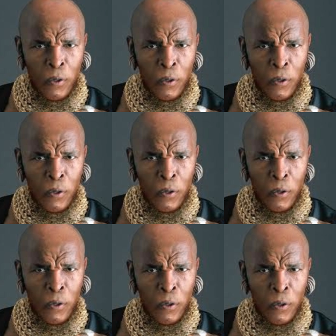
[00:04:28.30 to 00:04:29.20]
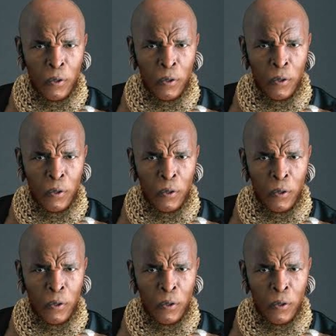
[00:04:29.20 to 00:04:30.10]

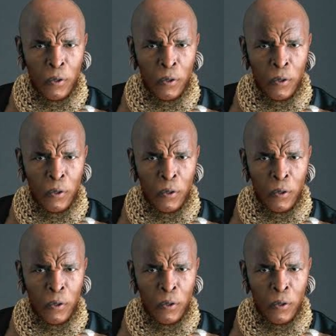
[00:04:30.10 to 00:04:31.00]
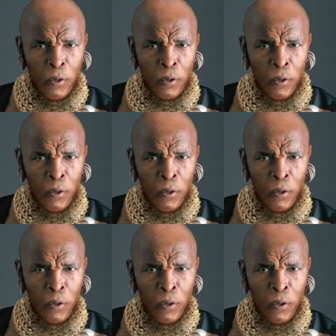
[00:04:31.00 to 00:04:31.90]
Nothing is said.